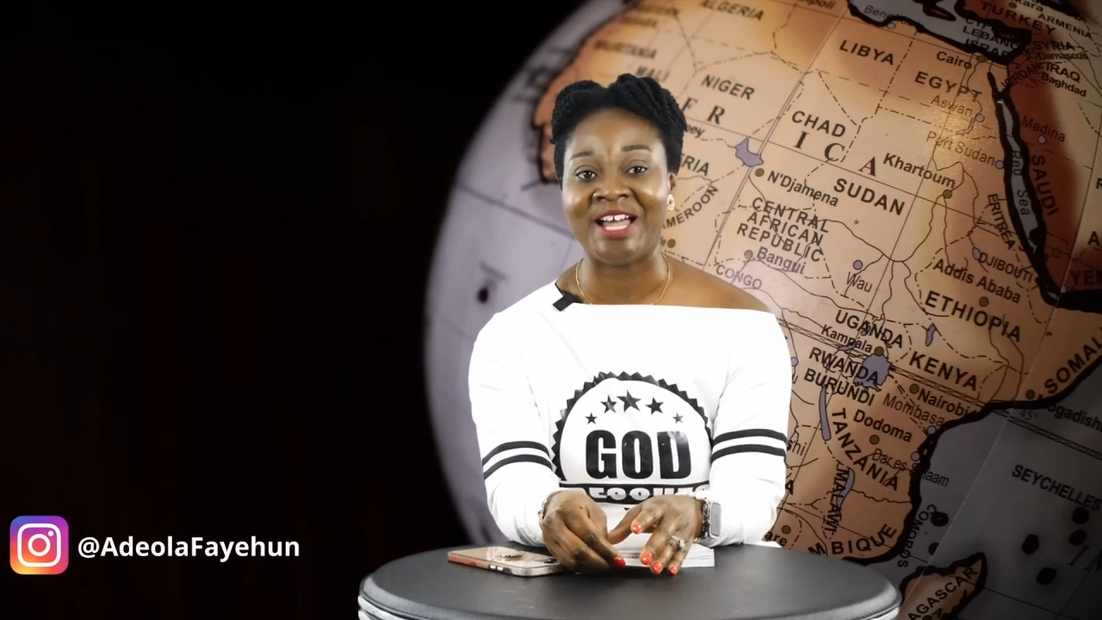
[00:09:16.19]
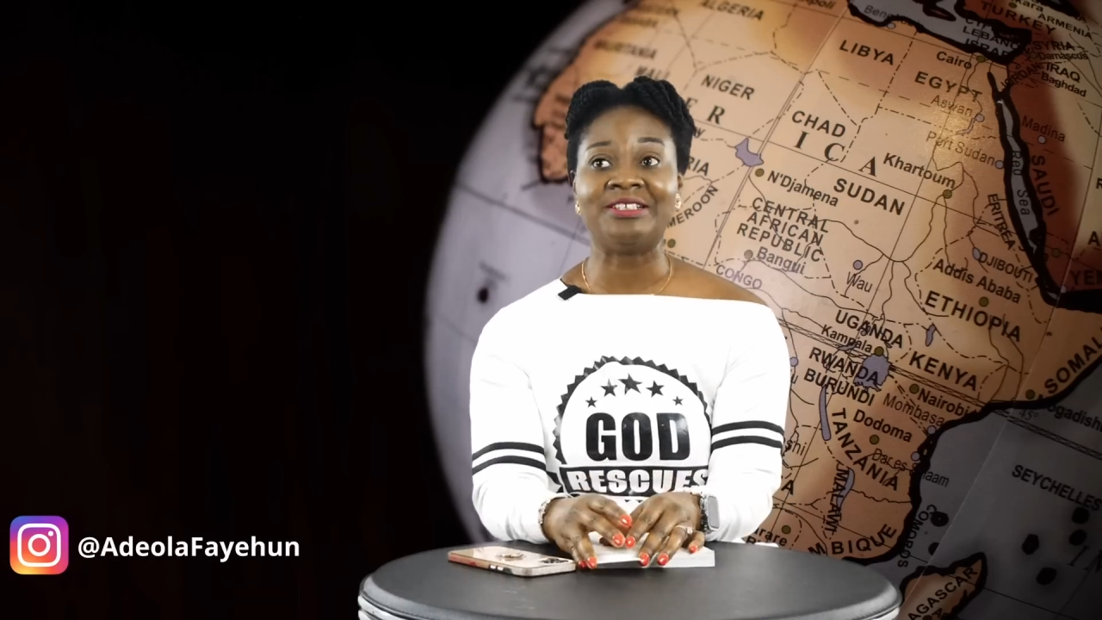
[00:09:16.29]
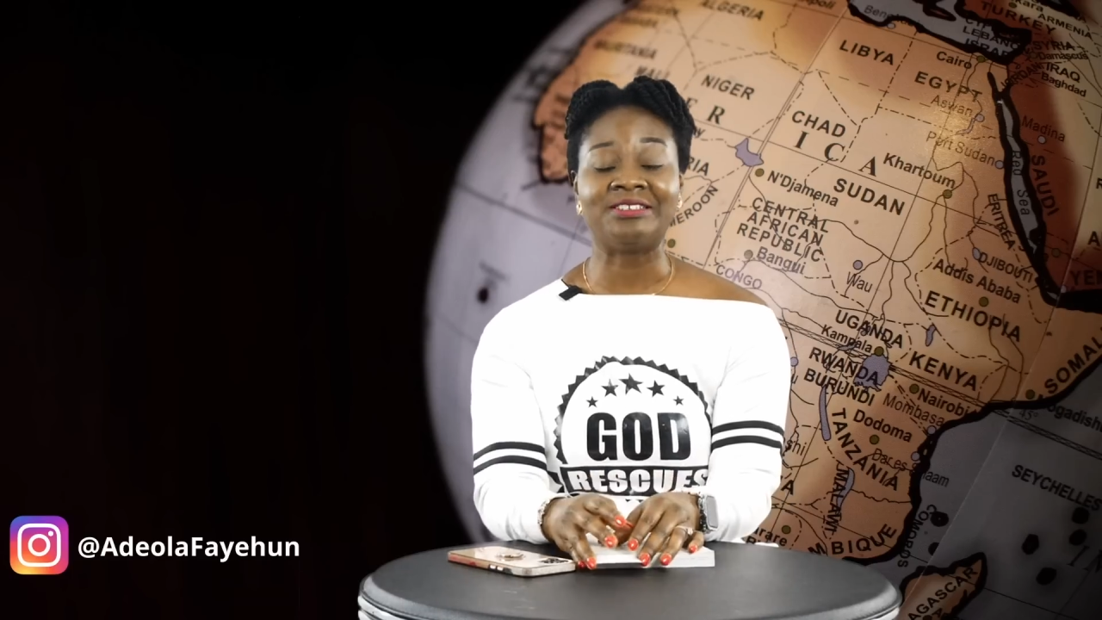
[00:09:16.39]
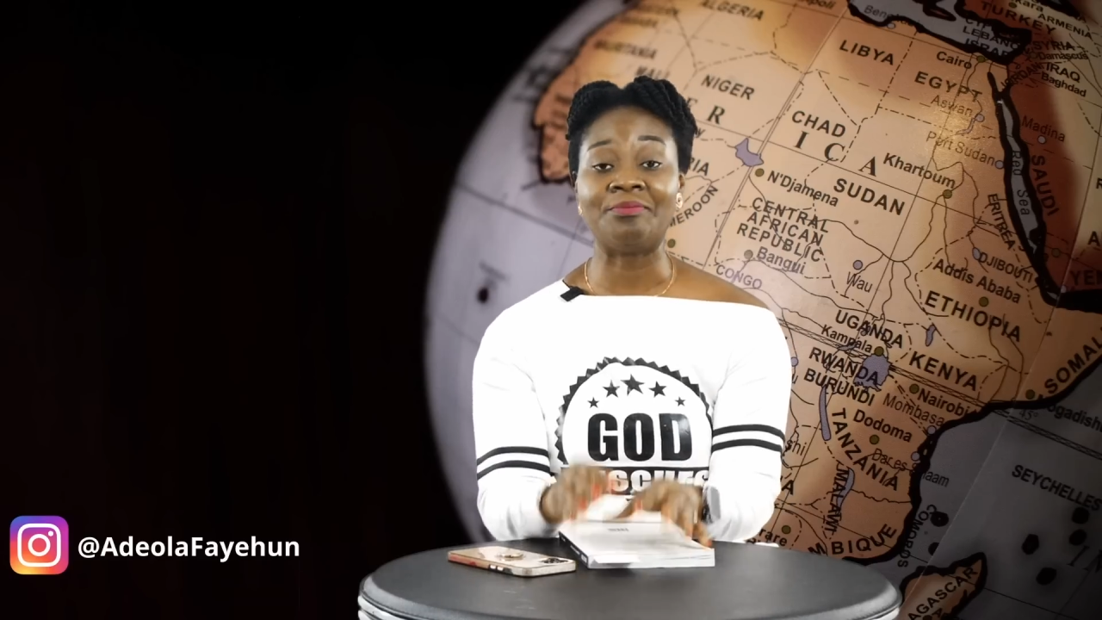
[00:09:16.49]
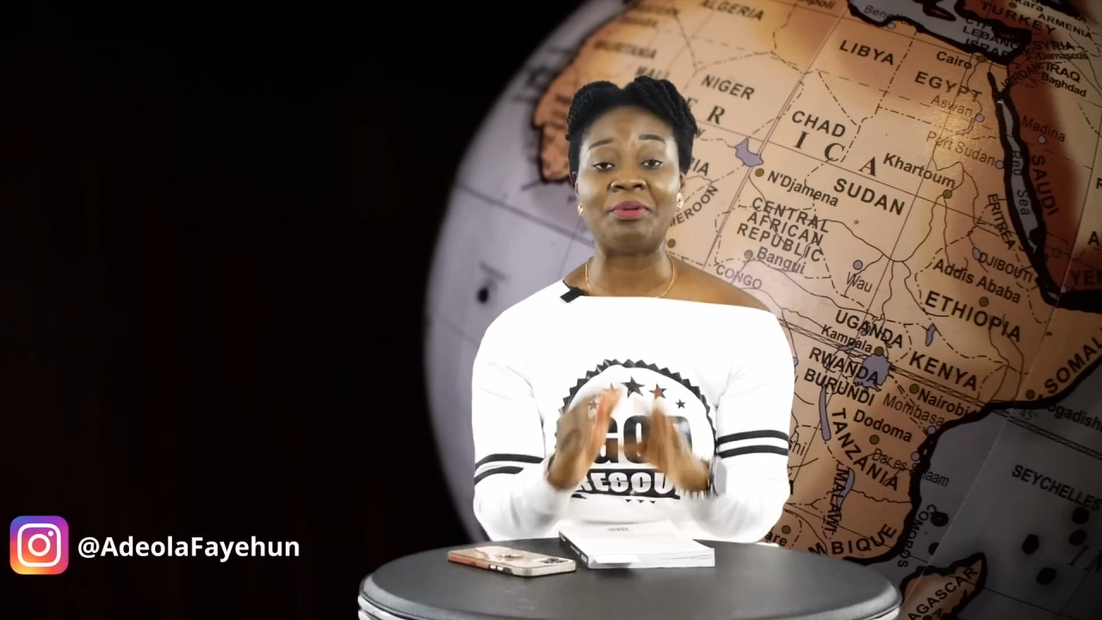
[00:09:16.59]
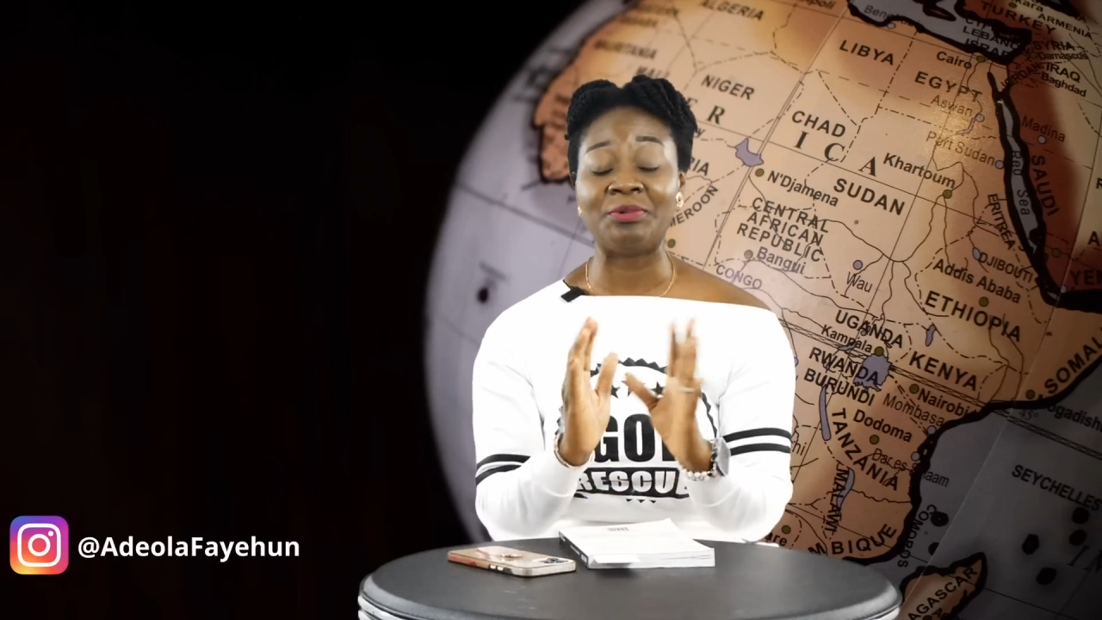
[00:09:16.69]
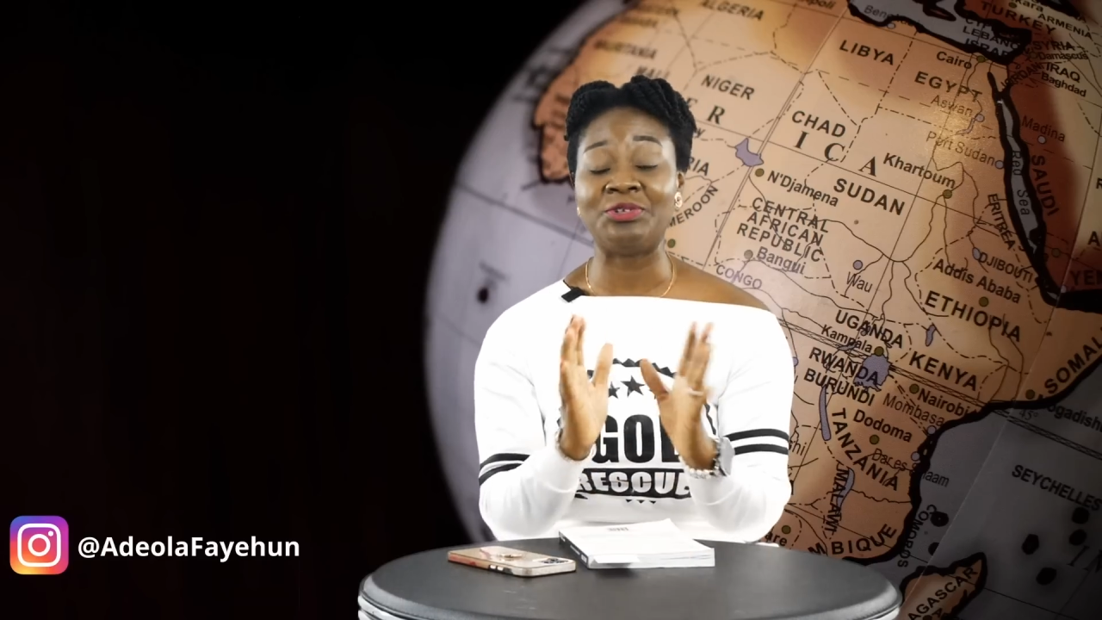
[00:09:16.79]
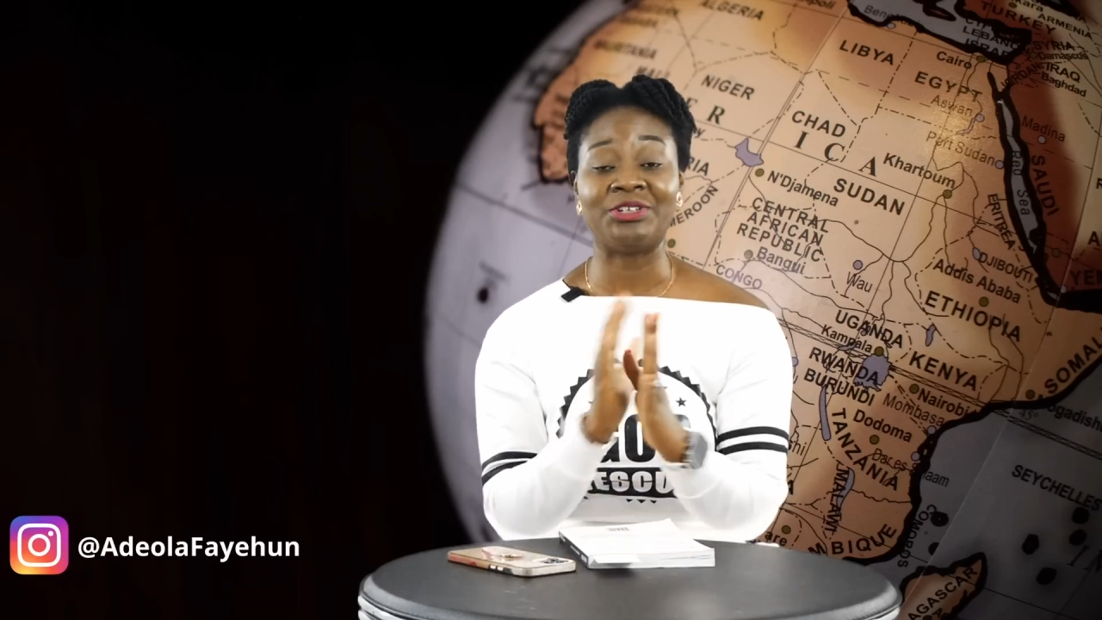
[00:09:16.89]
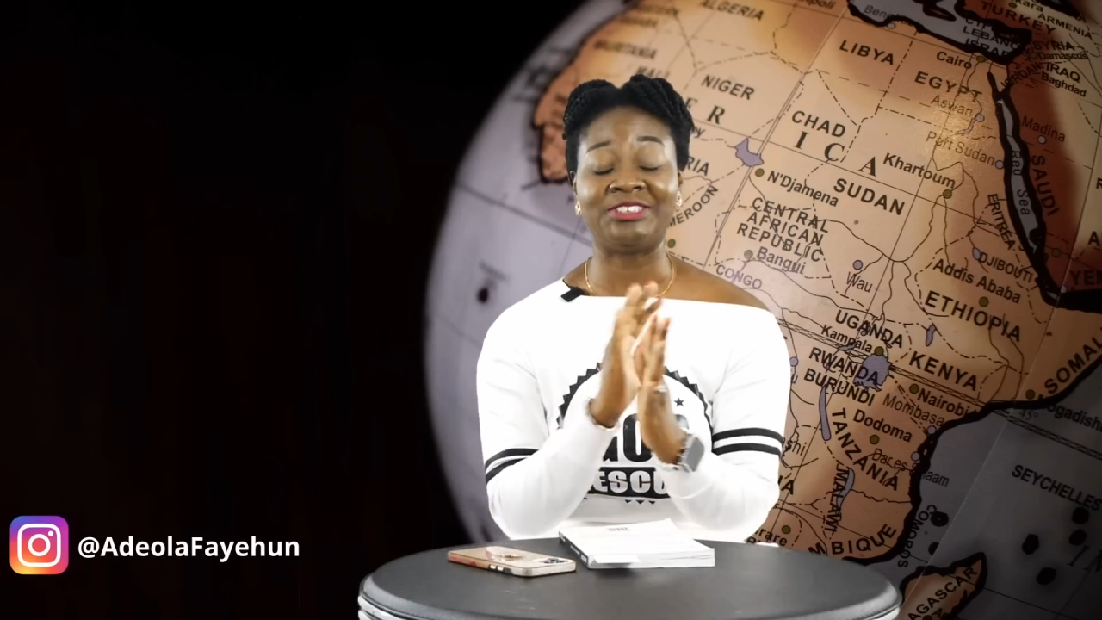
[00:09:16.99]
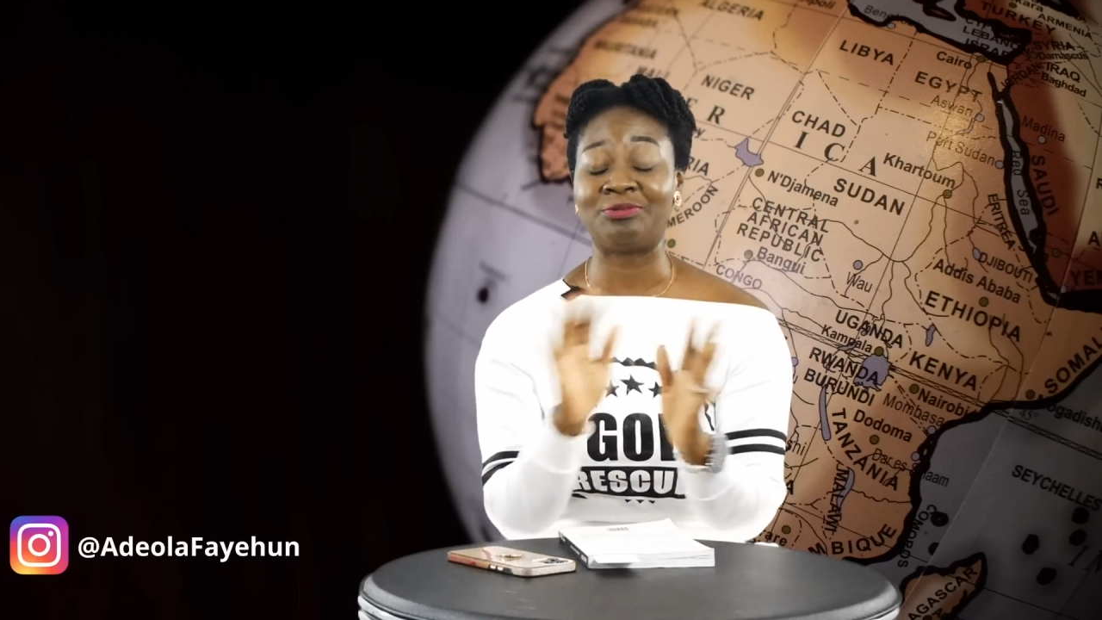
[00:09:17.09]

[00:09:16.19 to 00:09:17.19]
Some people just